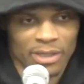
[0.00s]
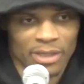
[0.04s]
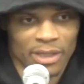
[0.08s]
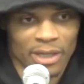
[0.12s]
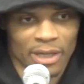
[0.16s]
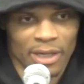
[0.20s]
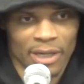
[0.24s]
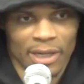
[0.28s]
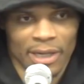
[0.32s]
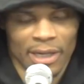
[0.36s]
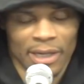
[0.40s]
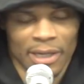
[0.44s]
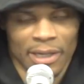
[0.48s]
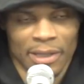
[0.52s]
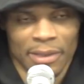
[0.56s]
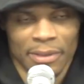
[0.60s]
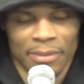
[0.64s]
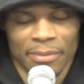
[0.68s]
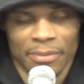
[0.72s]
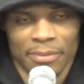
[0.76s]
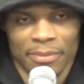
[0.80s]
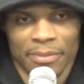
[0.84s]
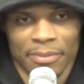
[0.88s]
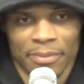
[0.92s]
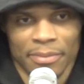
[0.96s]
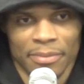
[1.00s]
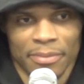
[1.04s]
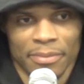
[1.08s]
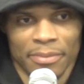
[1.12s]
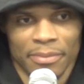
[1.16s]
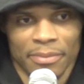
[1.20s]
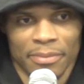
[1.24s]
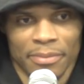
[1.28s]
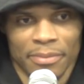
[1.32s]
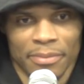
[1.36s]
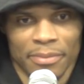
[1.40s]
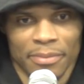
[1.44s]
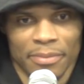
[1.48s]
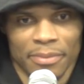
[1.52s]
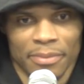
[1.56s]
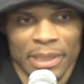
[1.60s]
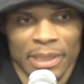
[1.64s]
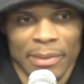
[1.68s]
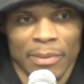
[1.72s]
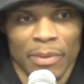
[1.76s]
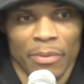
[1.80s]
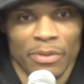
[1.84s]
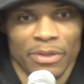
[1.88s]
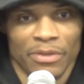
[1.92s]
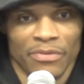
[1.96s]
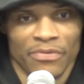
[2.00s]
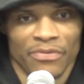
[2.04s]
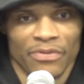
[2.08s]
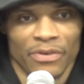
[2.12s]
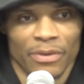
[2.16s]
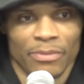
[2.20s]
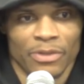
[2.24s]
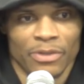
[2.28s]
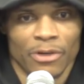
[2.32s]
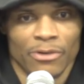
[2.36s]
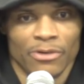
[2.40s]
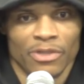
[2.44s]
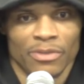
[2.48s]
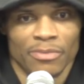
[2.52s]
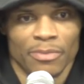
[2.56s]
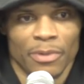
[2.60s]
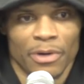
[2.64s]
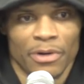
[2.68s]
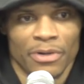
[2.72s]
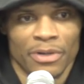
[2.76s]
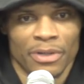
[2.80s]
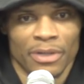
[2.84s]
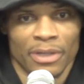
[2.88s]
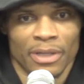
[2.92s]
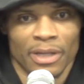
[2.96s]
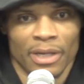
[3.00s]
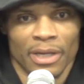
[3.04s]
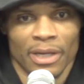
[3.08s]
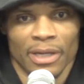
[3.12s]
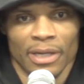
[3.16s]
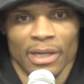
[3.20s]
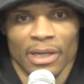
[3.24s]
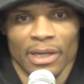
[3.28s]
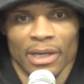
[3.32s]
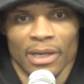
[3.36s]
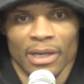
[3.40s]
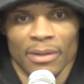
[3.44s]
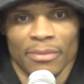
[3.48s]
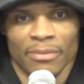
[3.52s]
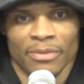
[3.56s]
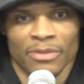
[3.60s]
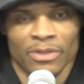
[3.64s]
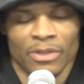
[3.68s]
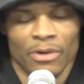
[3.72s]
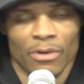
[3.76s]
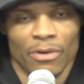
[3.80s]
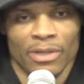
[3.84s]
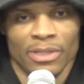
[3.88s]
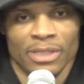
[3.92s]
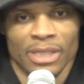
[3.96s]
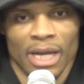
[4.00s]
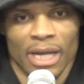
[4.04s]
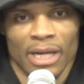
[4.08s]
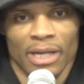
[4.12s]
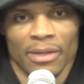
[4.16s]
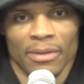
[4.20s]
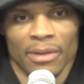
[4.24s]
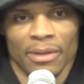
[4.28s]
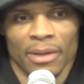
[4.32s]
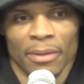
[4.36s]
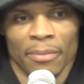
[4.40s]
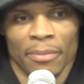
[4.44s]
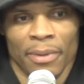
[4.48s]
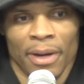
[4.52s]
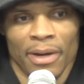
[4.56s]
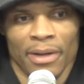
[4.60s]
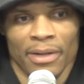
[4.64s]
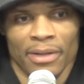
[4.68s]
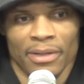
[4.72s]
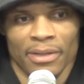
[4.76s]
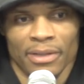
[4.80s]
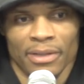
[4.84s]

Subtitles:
and come up with the film Tulsa's Burning. And I'm so excited about